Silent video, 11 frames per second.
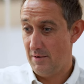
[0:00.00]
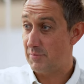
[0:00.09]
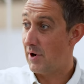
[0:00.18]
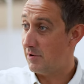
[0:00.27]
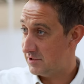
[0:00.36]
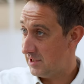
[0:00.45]

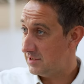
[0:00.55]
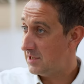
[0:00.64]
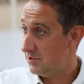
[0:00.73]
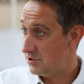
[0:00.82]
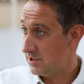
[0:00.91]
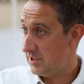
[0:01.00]
process
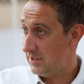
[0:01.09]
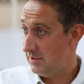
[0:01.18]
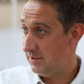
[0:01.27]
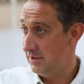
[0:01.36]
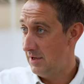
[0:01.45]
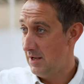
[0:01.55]

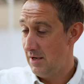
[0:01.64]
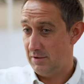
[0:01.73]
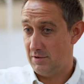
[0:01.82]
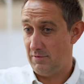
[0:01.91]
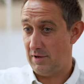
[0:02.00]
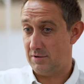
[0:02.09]
engineers
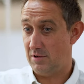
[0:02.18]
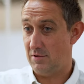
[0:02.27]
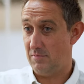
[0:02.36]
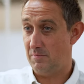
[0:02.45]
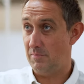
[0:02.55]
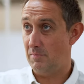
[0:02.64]

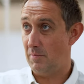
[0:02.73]
to